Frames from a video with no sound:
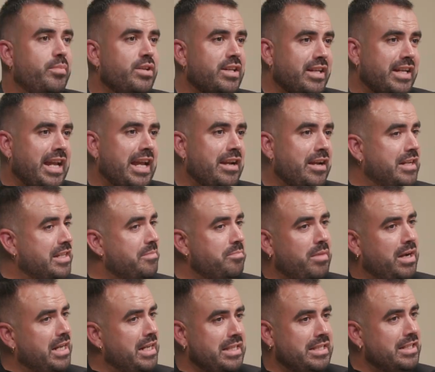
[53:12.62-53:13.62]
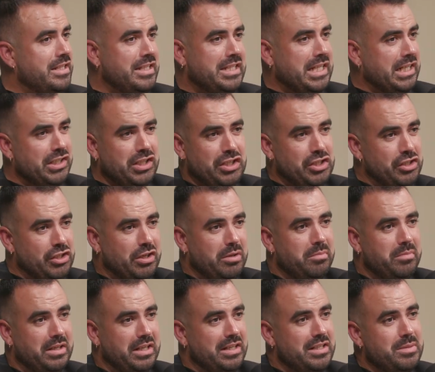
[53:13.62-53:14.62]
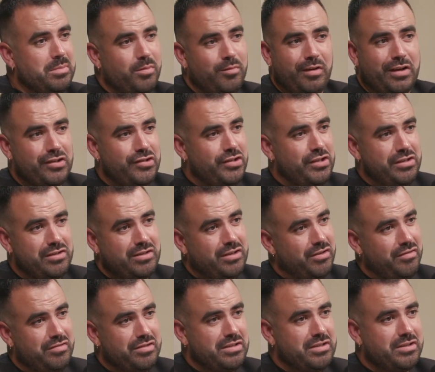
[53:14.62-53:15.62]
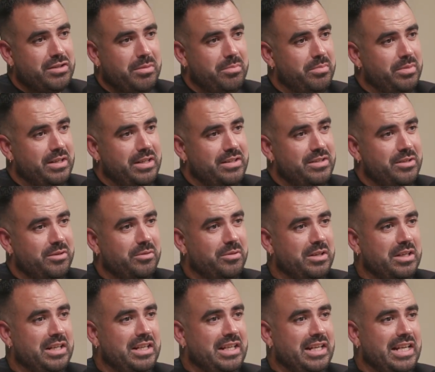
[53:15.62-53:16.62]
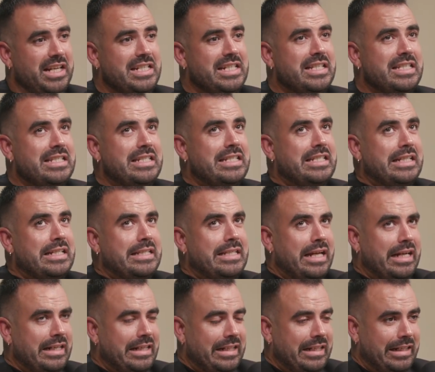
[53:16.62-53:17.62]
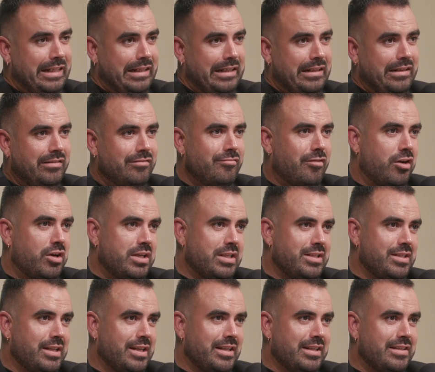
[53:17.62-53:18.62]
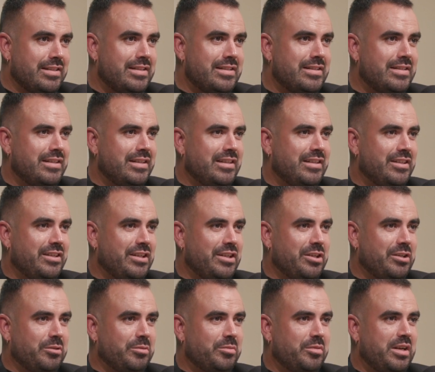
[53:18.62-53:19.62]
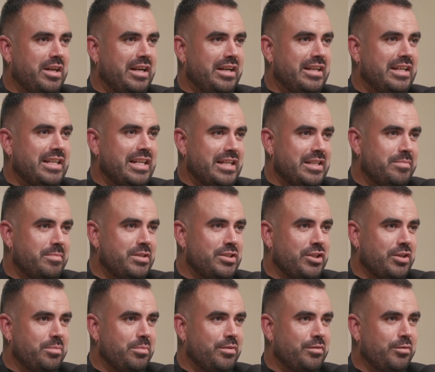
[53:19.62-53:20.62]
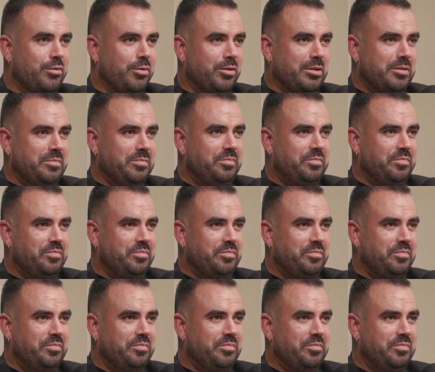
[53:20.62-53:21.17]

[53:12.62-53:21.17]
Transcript: But again, mine isn't a technology company. It's a professional services company. Mm-hmm. So it isn't exactly rocket science. You know, it has been done before.